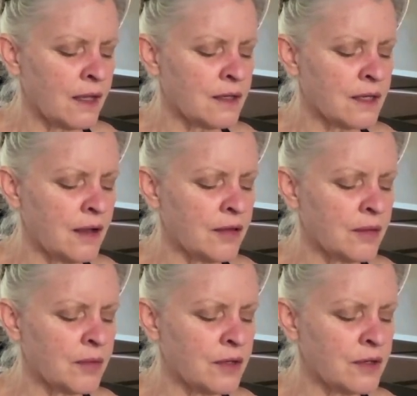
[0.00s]
and tell
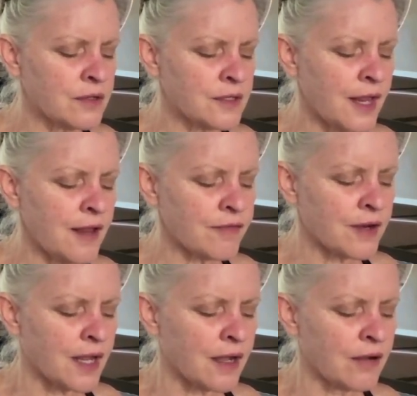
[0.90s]
them that you're safe
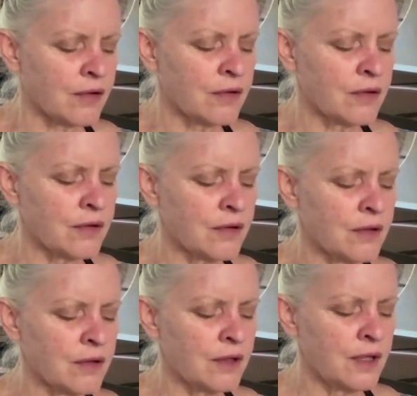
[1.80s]
now,
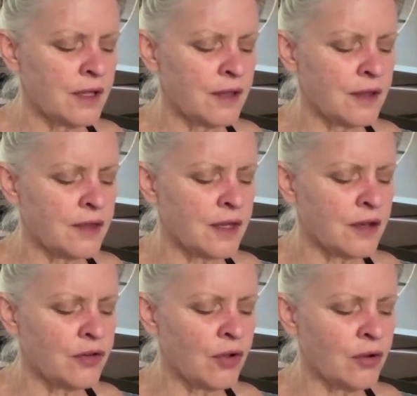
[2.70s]
that the
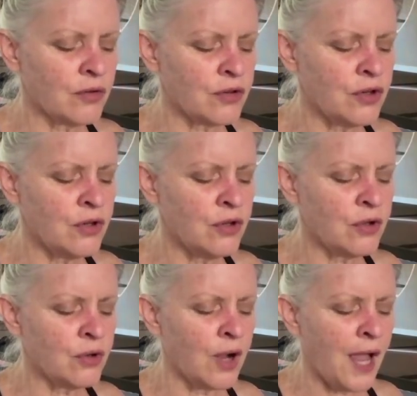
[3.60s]
adult
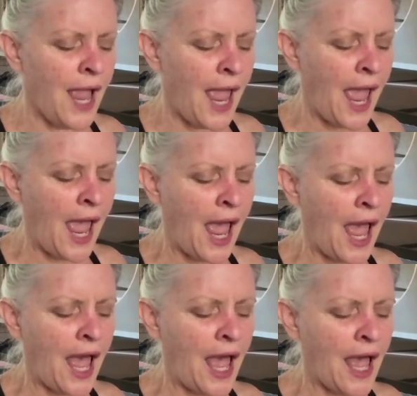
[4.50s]
you
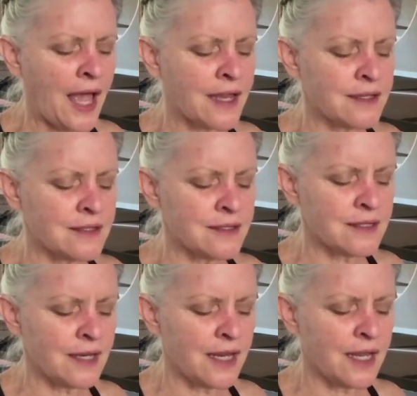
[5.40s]

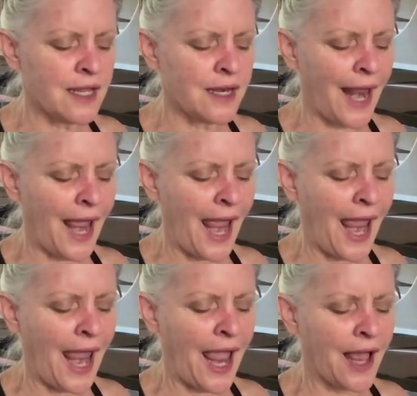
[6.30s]
has it
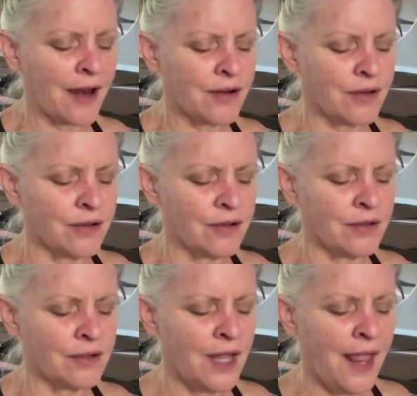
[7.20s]

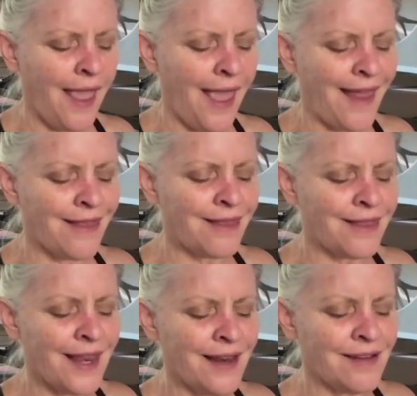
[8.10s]
handled and
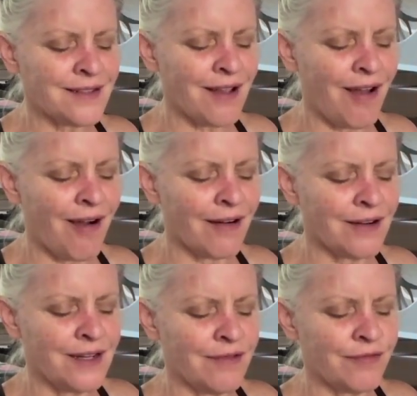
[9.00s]
things are
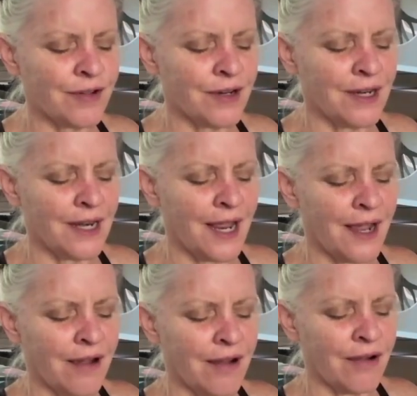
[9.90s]
different
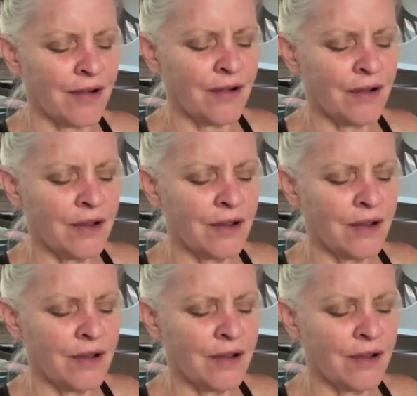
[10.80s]
now.